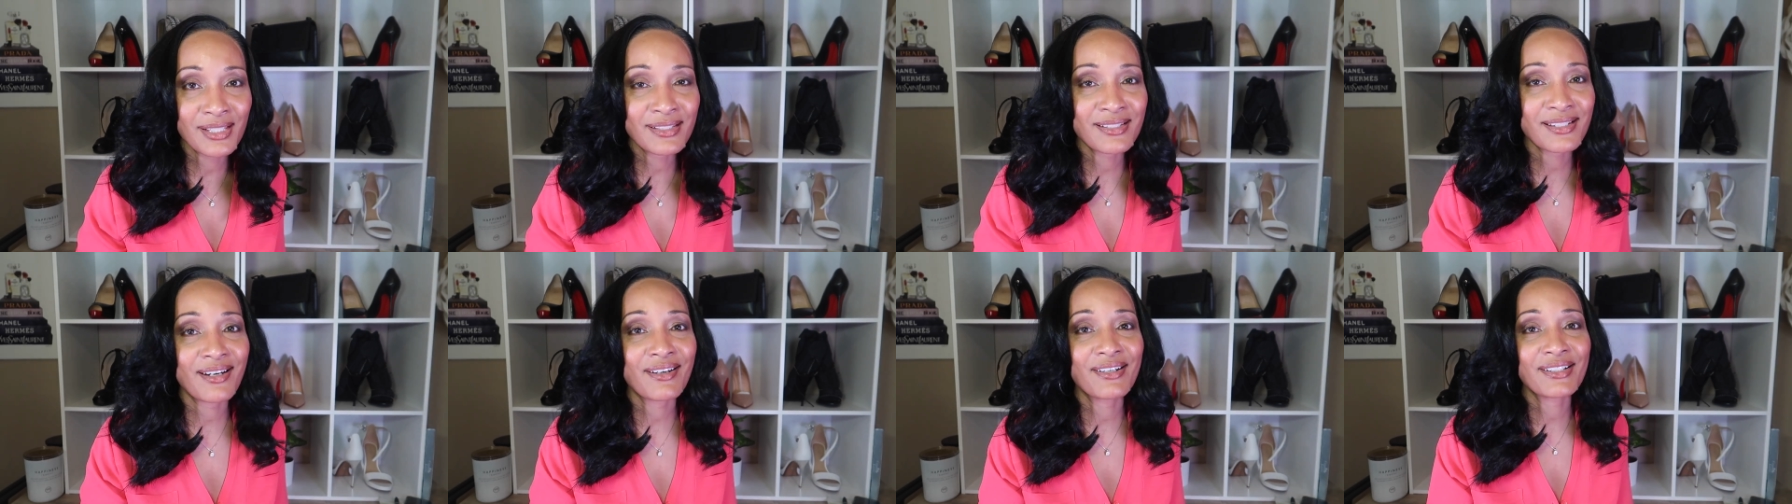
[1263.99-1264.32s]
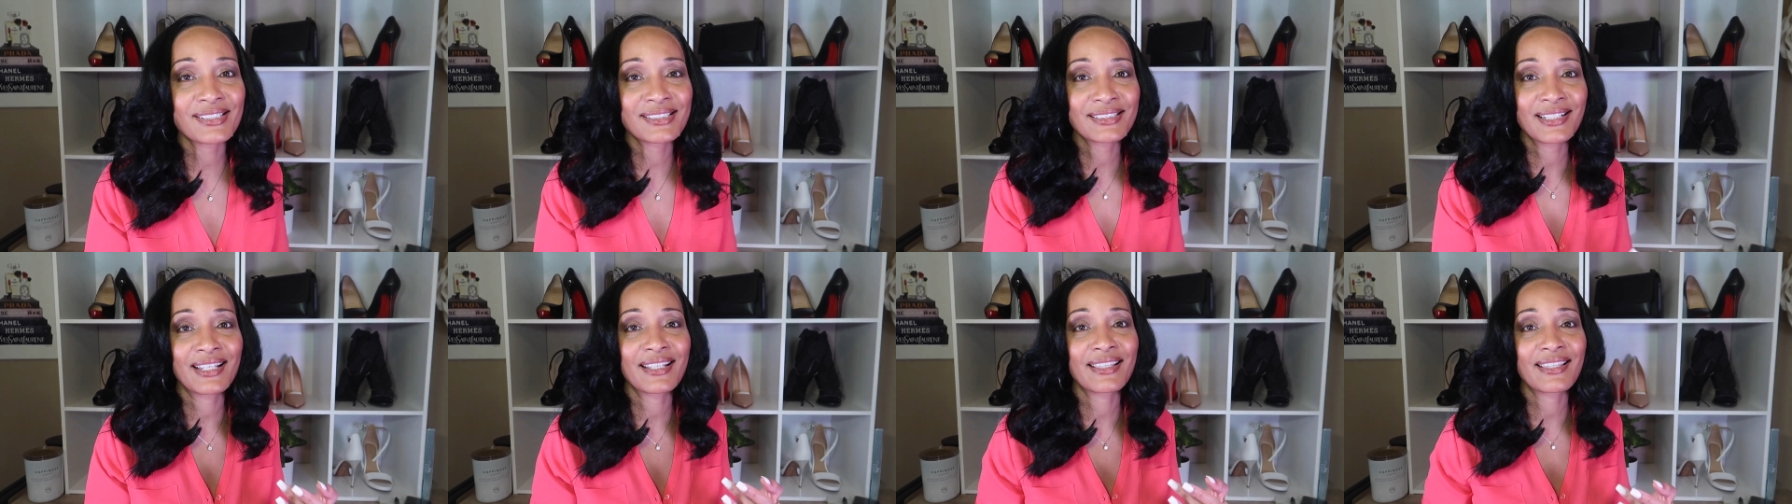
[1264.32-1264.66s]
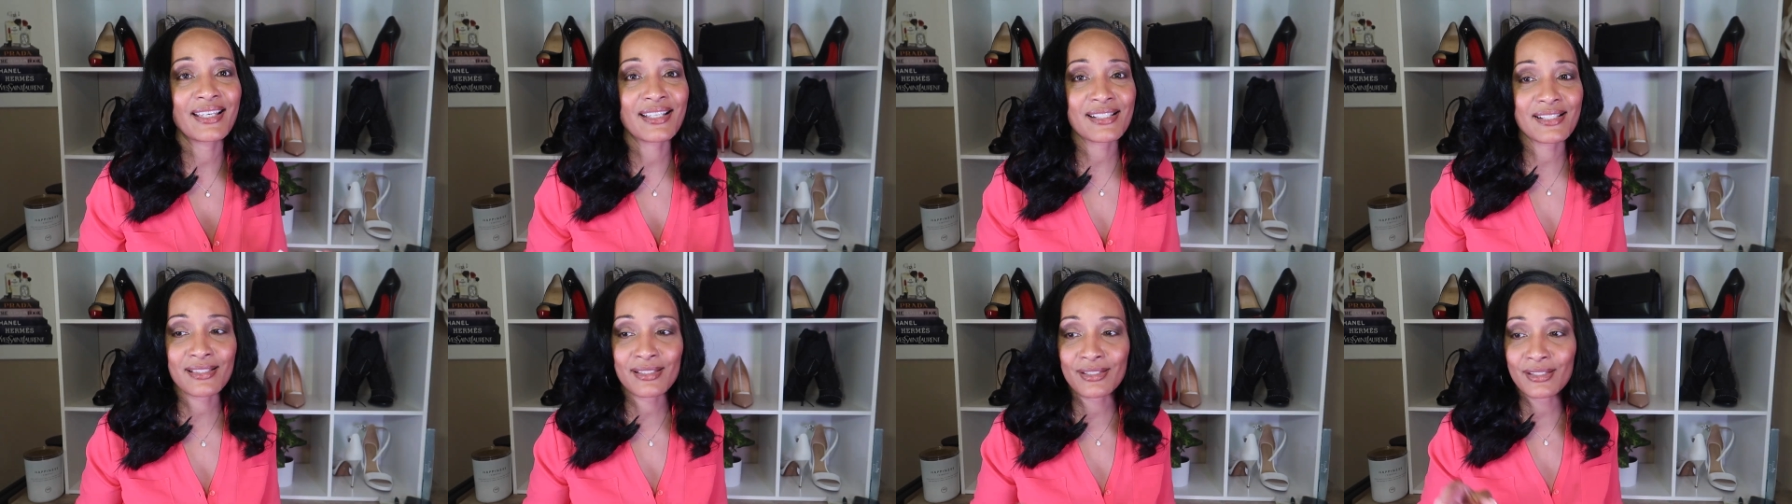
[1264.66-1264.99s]
Start saying
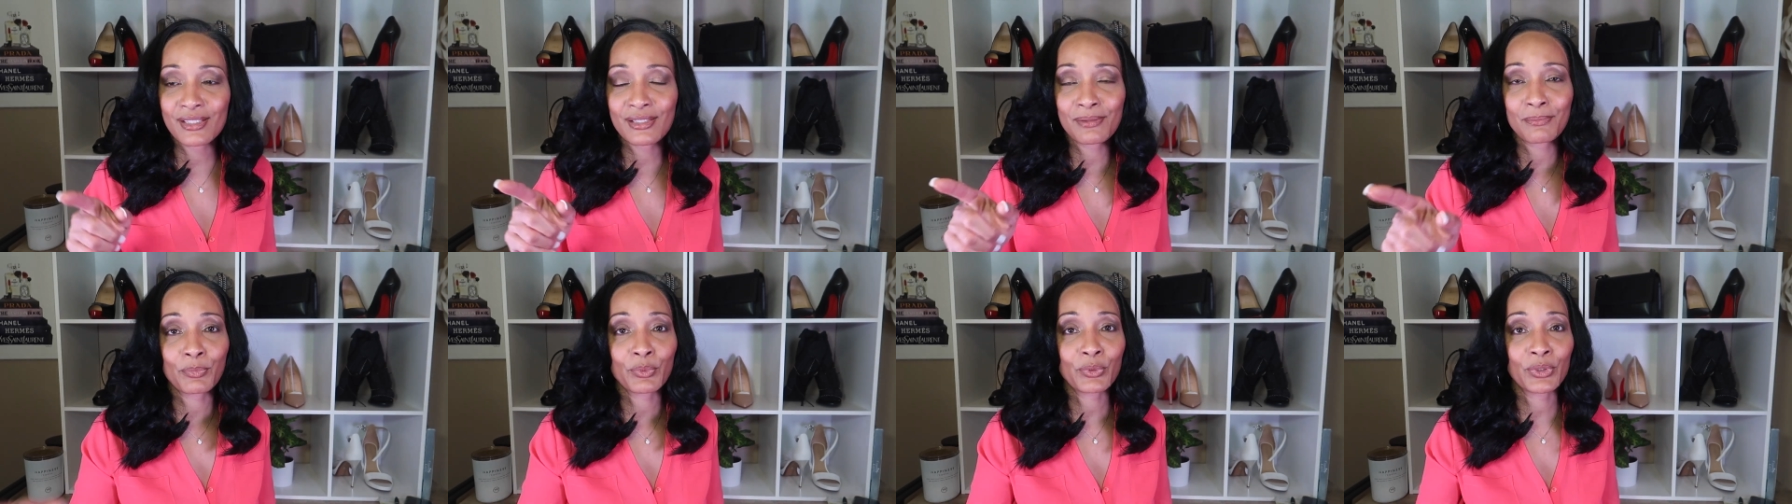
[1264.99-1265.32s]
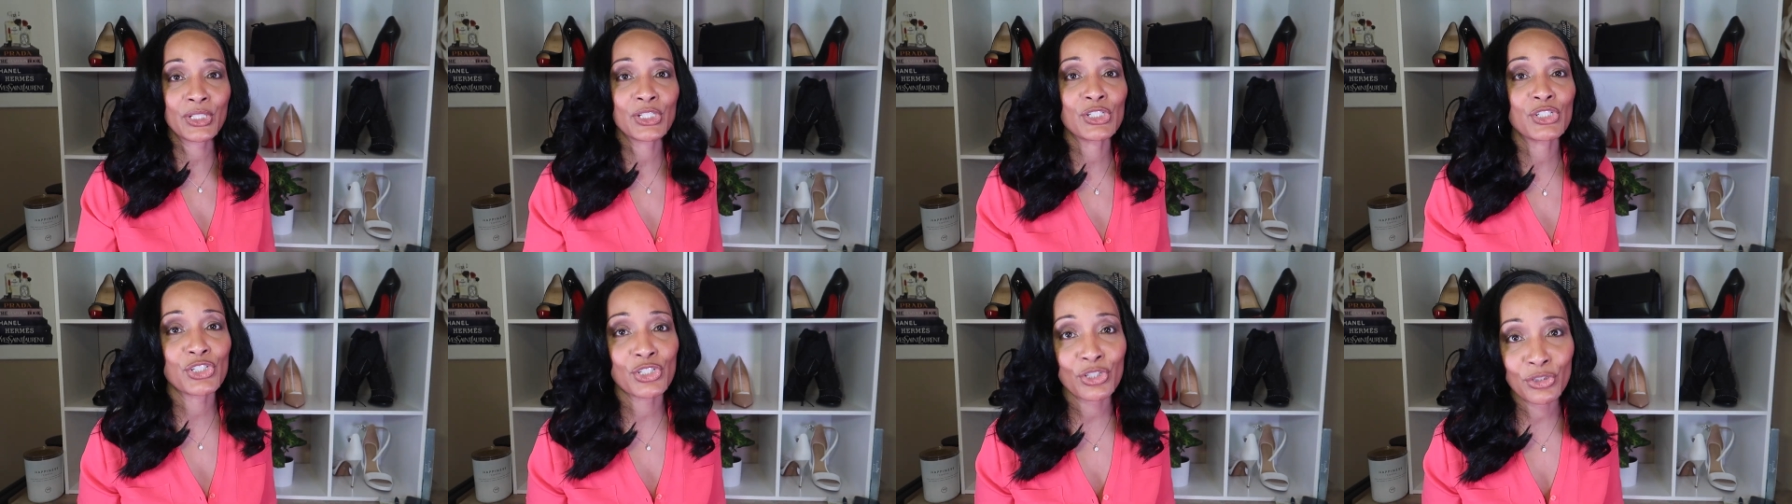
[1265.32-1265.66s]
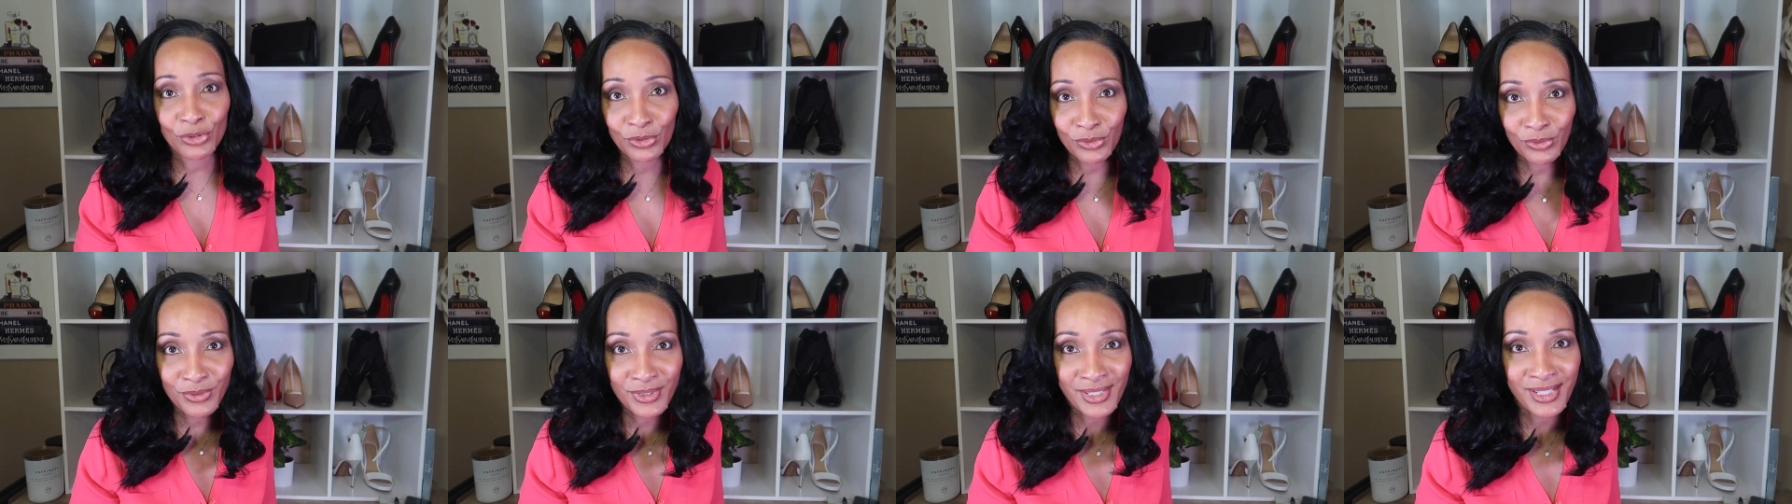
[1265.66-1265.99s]
yes to some pretty
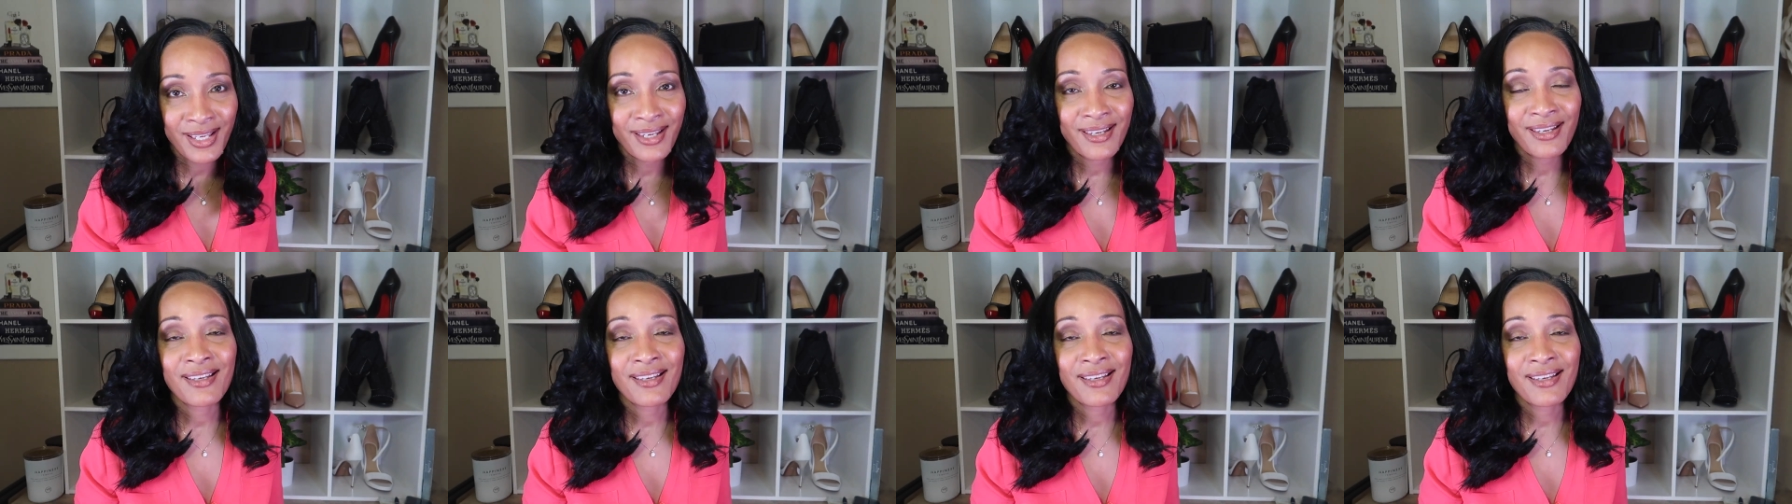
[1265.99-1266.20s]
shoes.